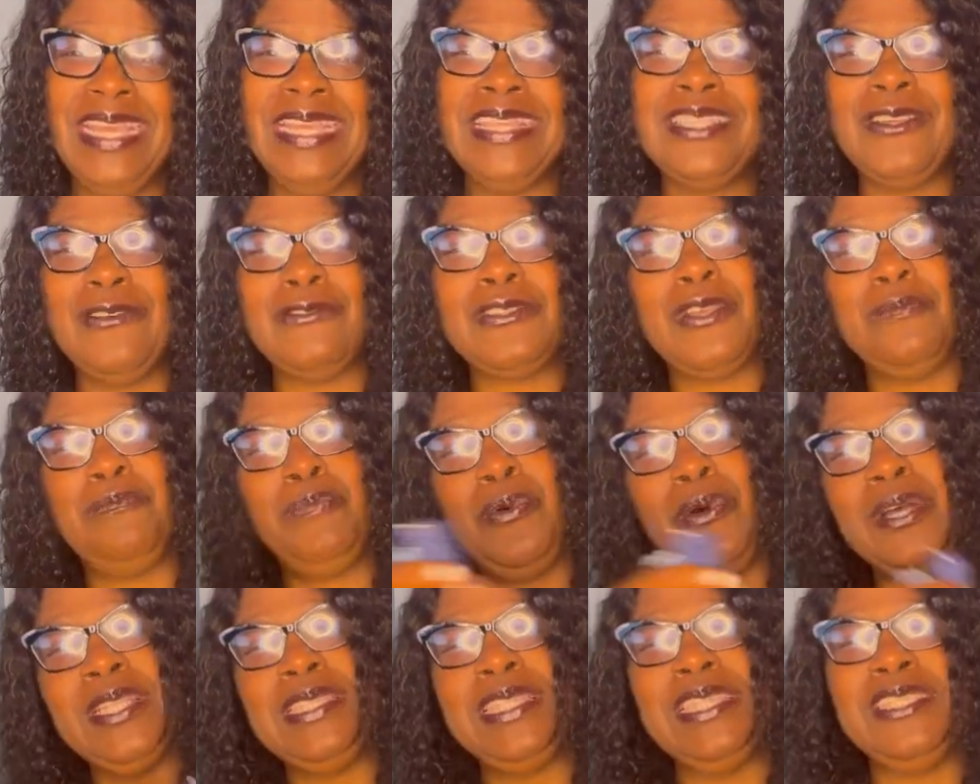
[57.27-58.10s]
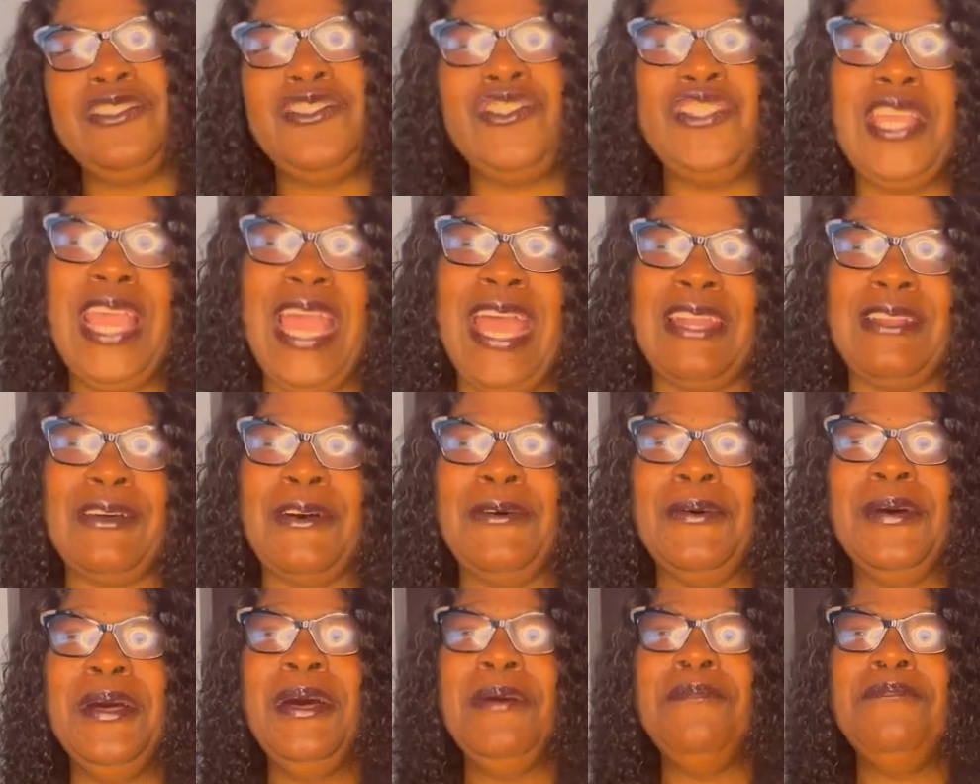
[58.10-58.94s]
So support this
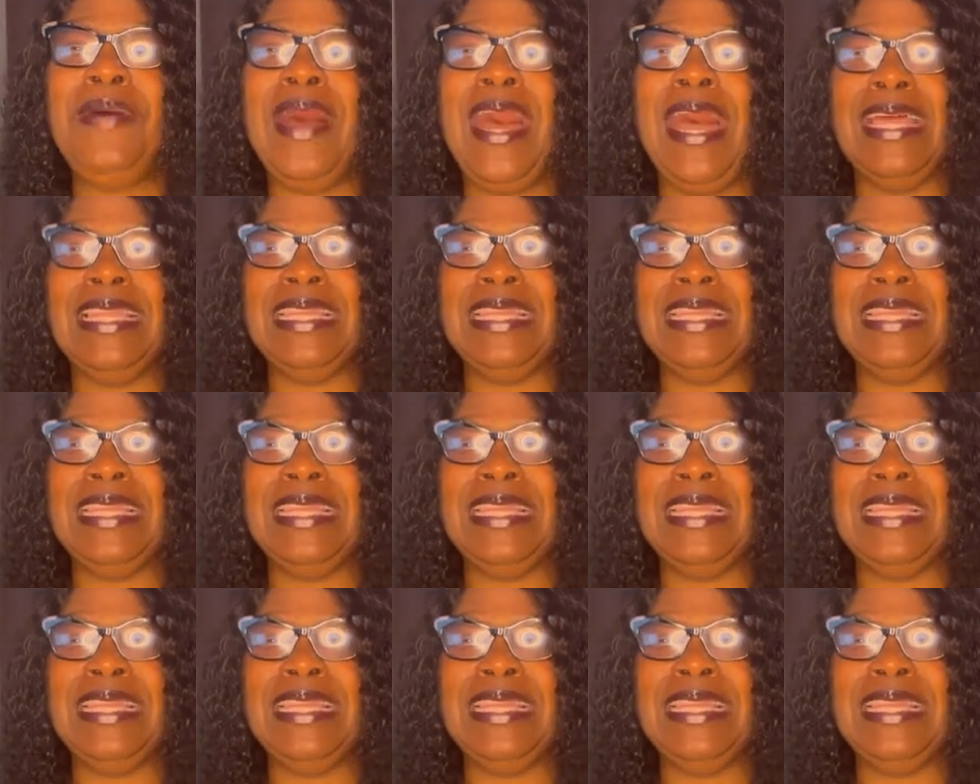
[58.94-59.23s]
channel by